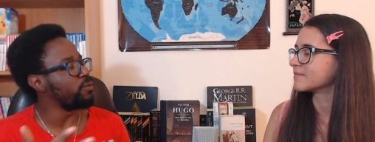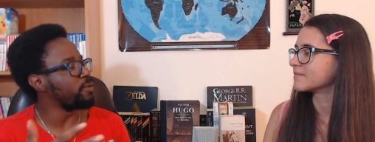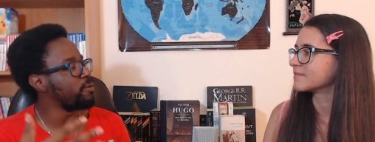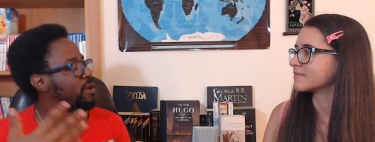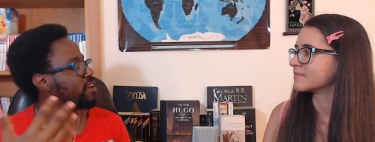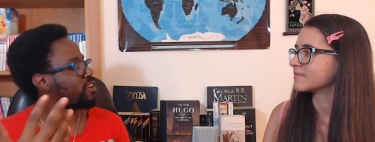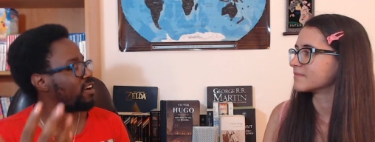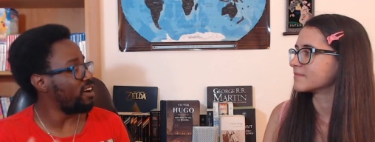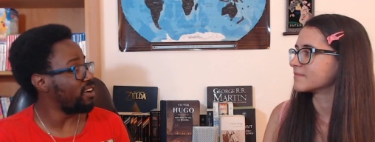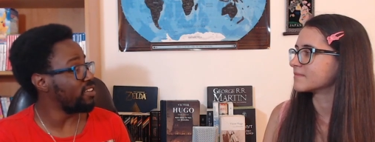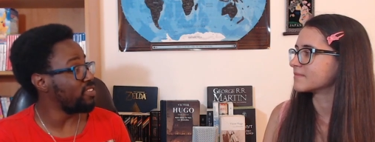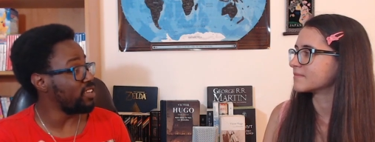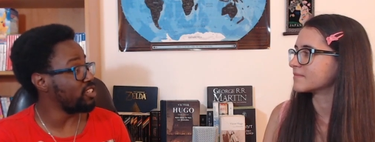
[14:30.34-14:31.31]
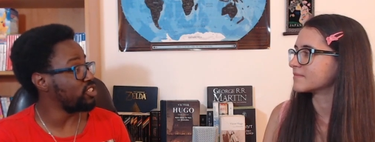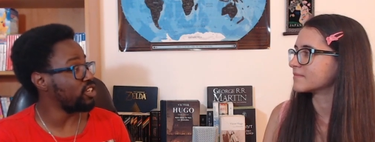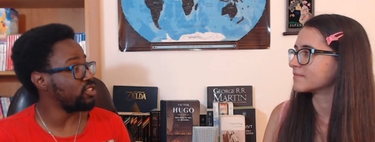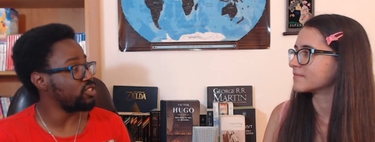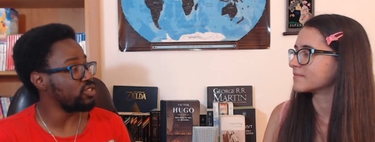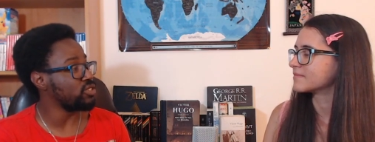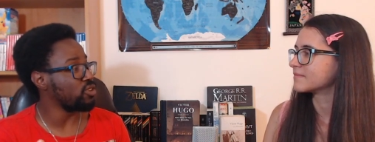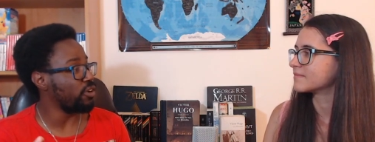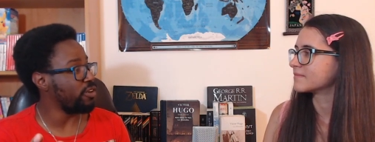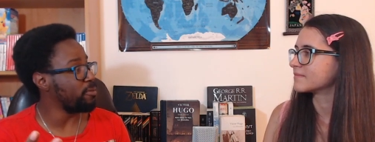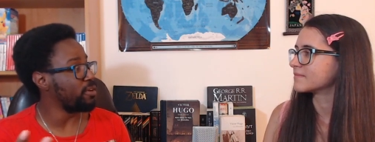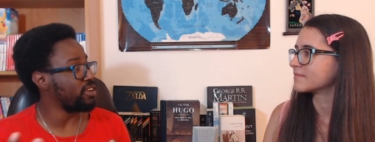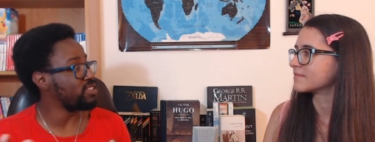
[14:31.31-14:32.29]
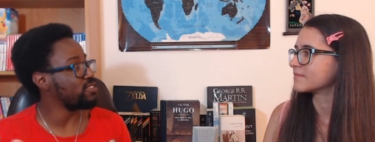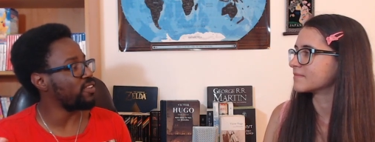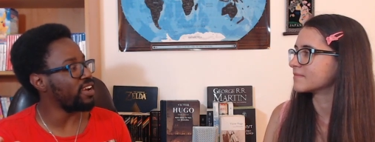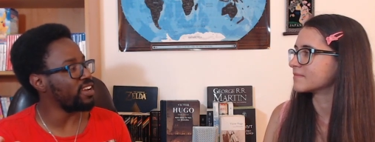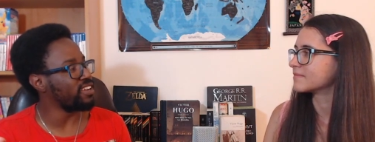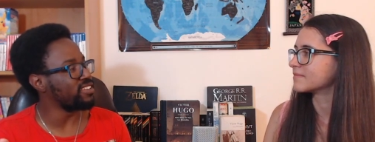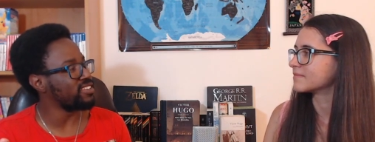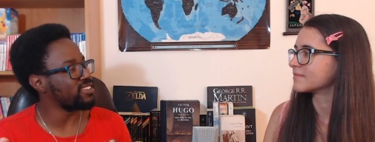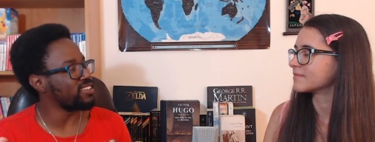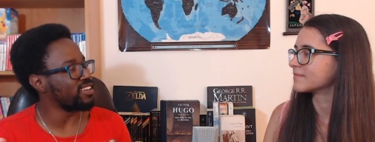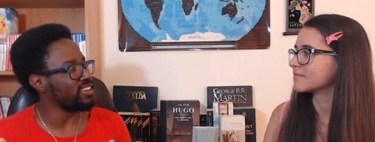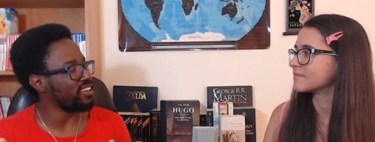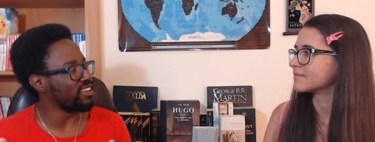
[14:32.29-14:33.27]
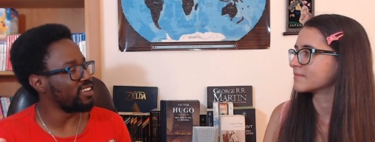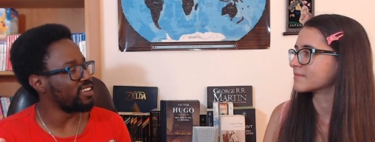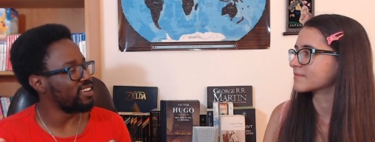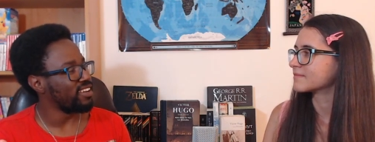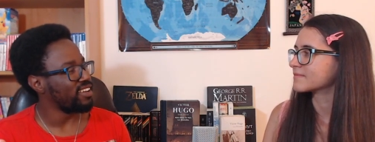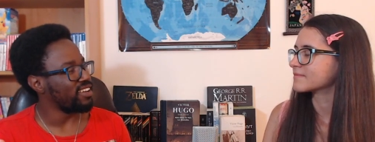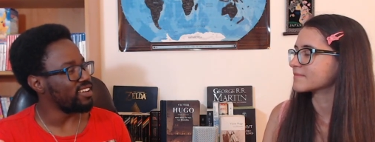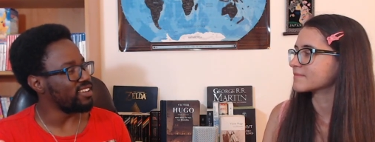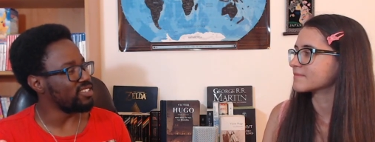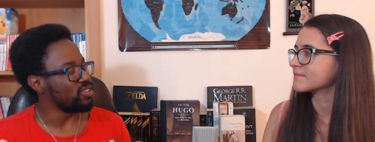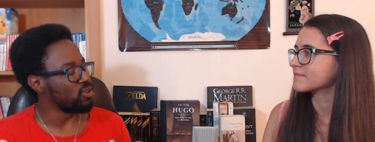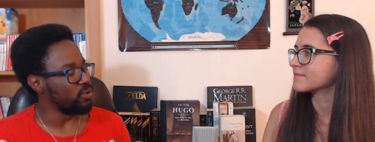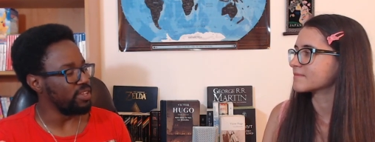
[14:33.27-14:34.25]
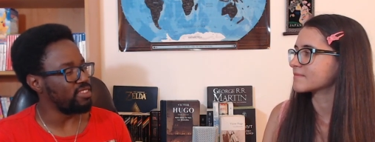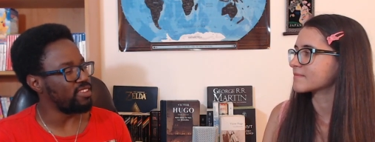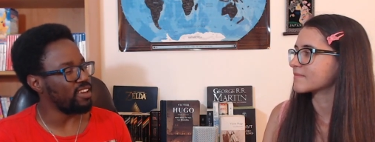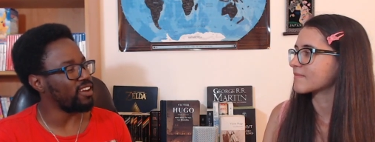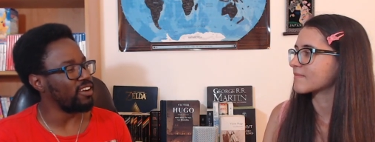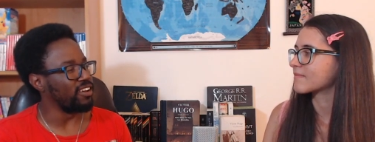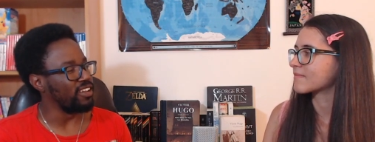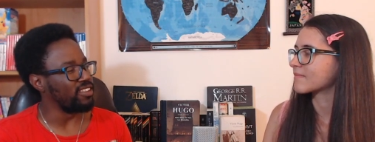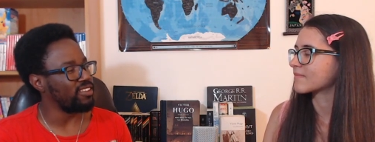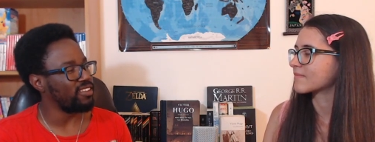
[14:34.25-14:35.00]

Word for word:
Speaker 1: we're like, oh, they changed the story, but it's fine. It's, uh, it's a great take on it.